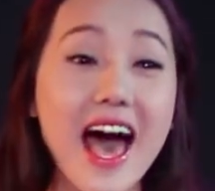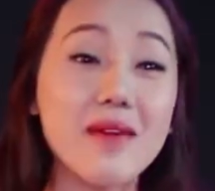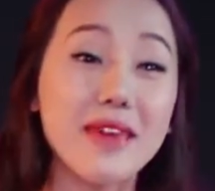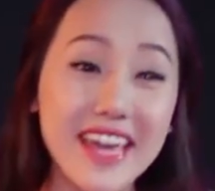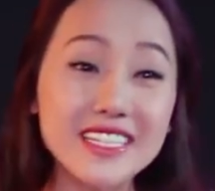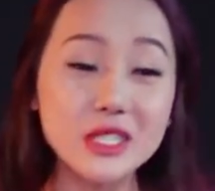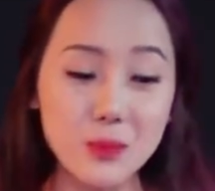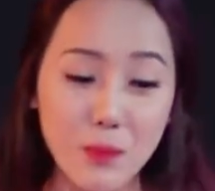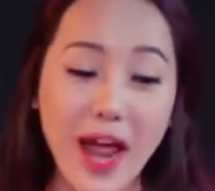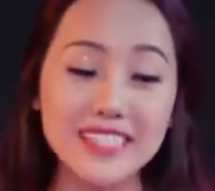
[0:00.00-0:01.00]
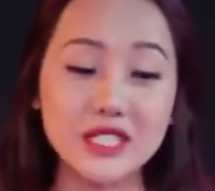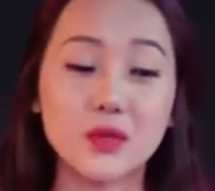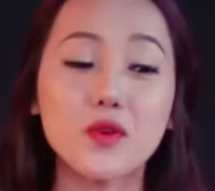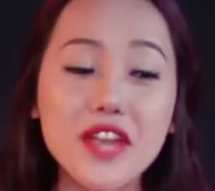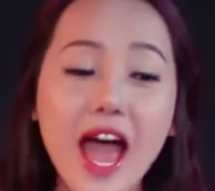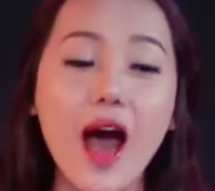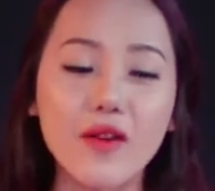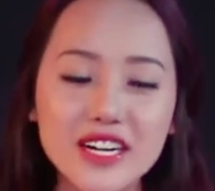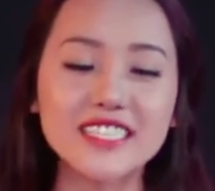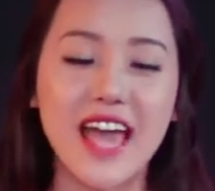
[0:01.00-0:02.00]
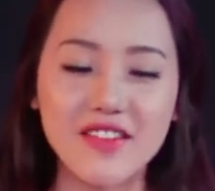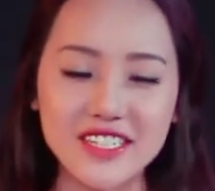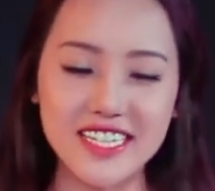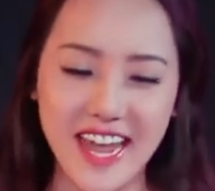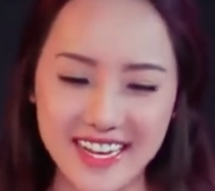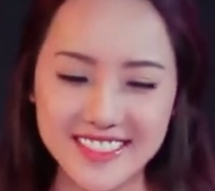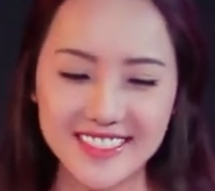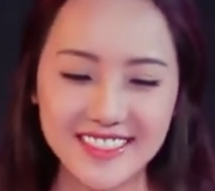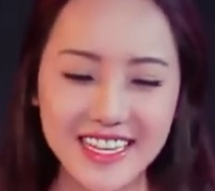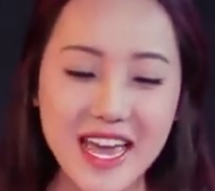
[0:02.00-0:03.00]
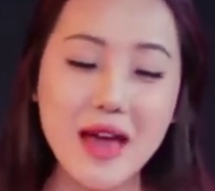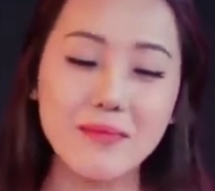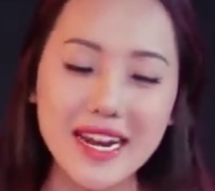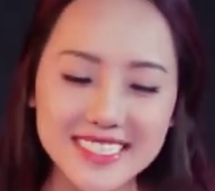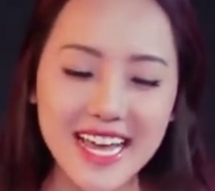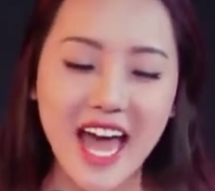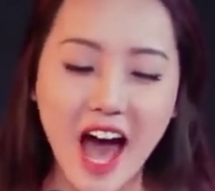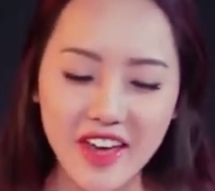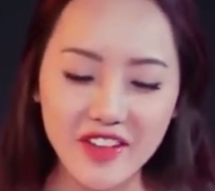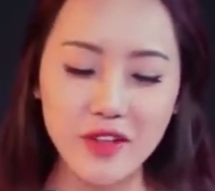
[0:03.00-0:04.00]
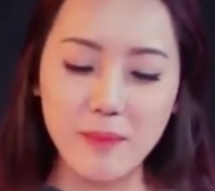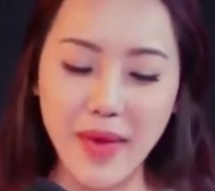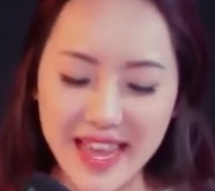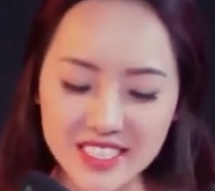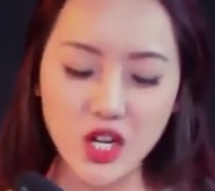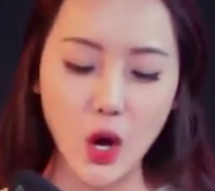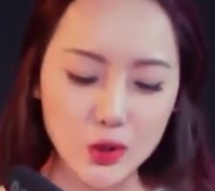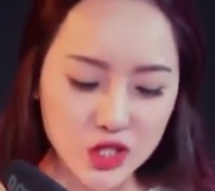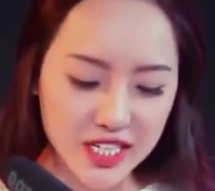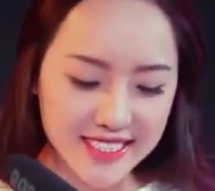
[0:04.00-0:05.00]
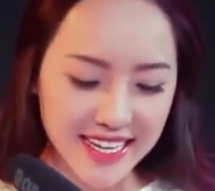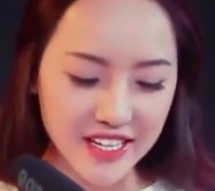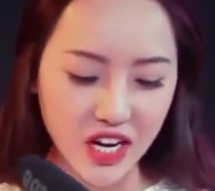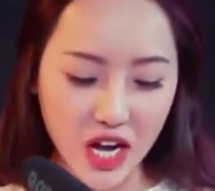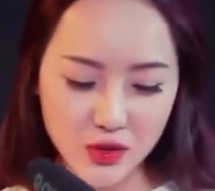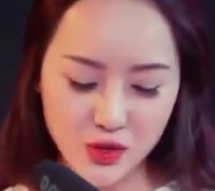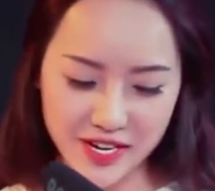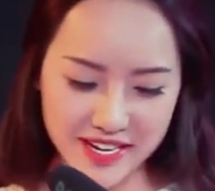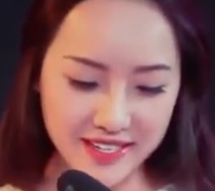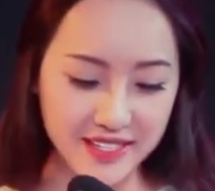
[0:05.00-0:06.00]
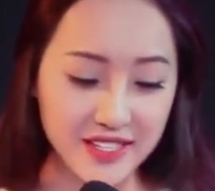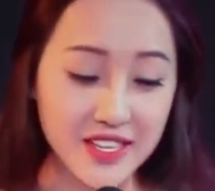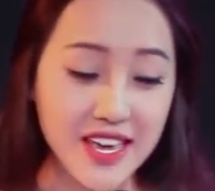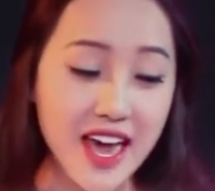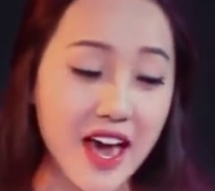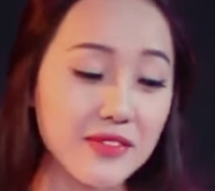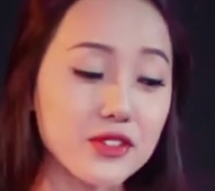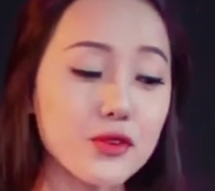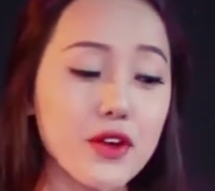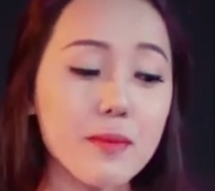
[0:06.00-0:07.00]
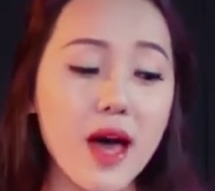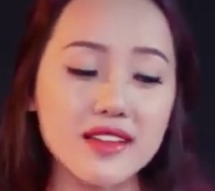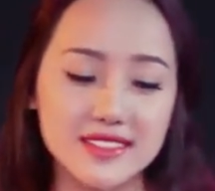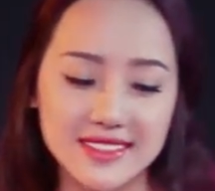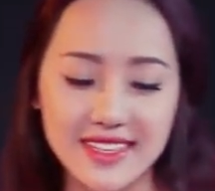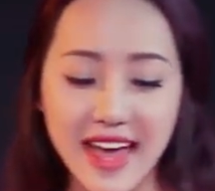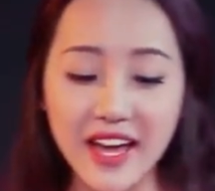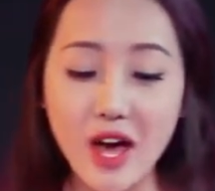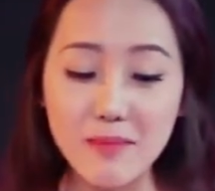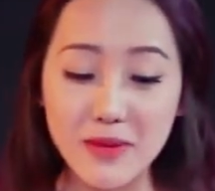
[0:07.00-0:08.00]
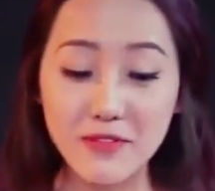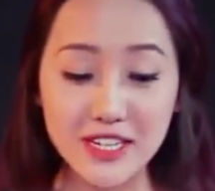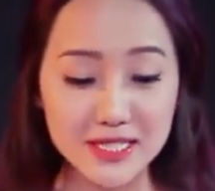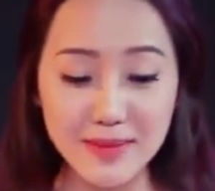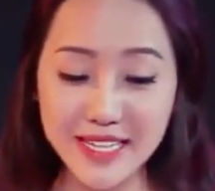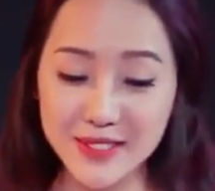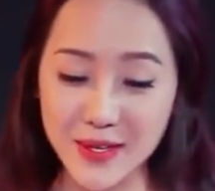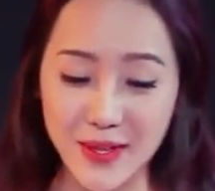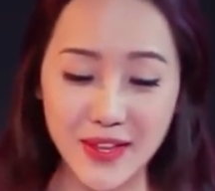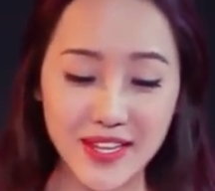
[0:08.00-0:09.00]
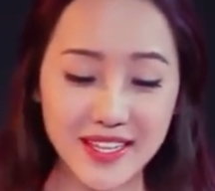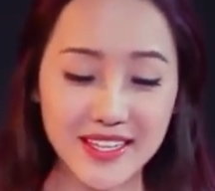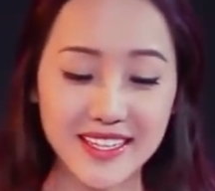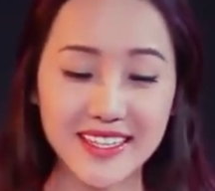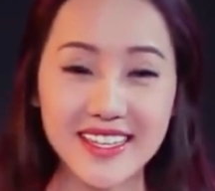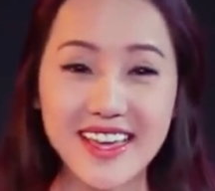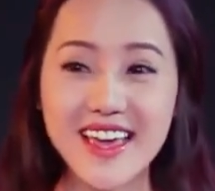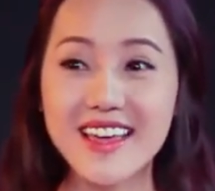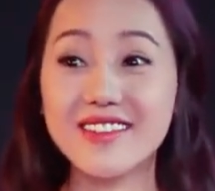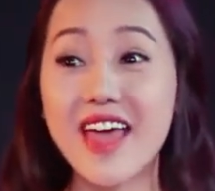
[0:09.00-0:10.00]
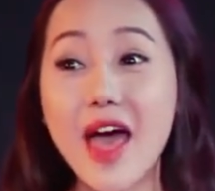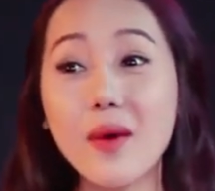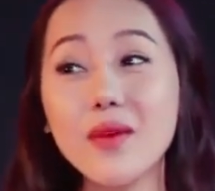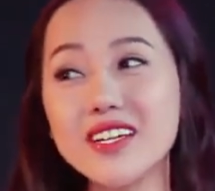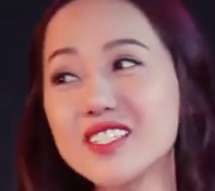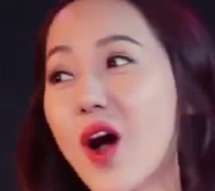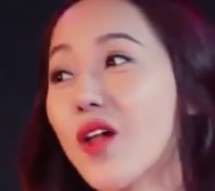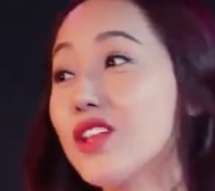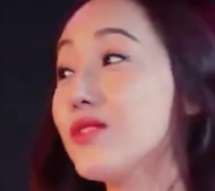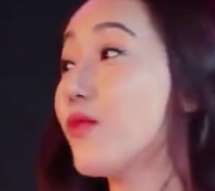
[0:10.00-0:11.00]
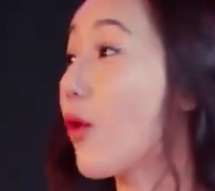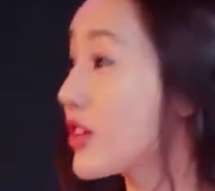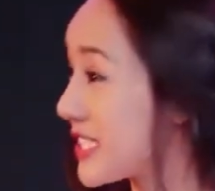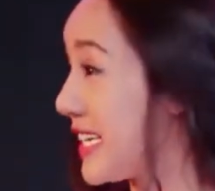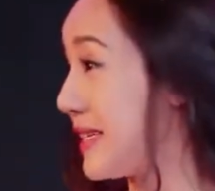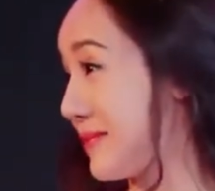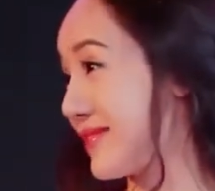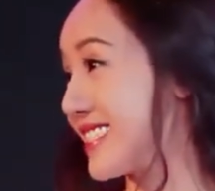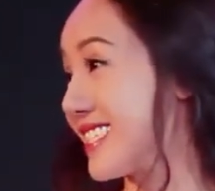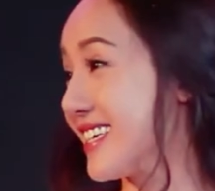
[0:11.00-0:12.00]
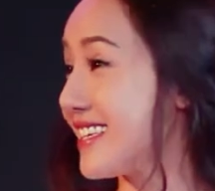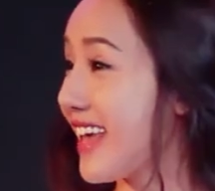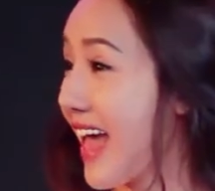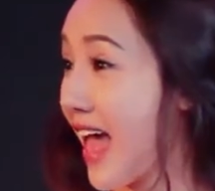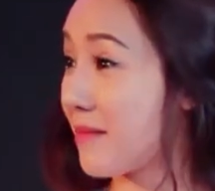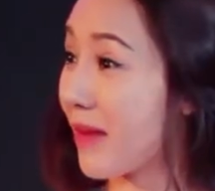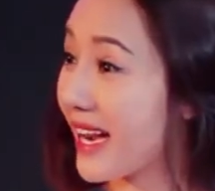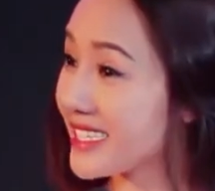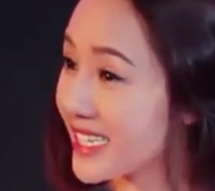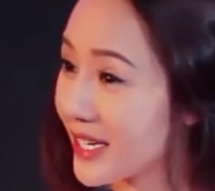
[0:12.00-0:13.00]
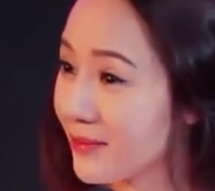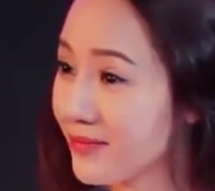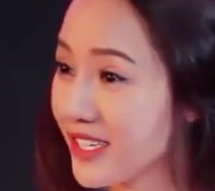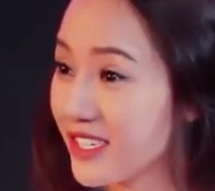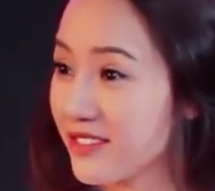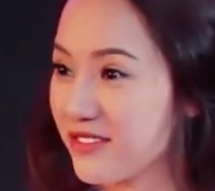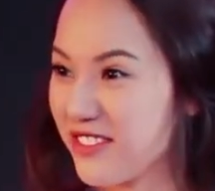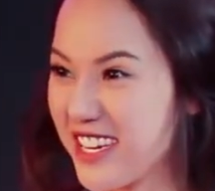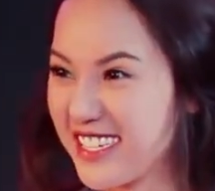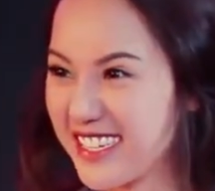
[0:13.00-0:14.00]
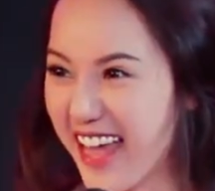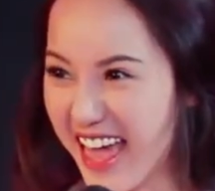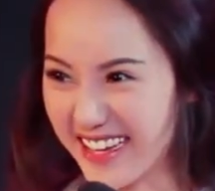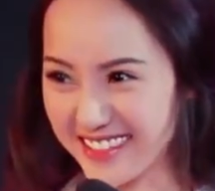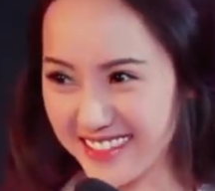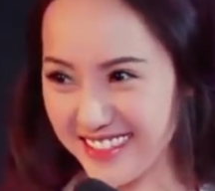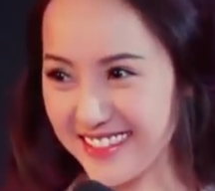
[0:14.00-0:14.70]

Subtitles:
I began to practice 3 hours every day. My dad hired the best coaches in the country. After 3 months, I got my first medal. There was only 4 teams, and my team finished last.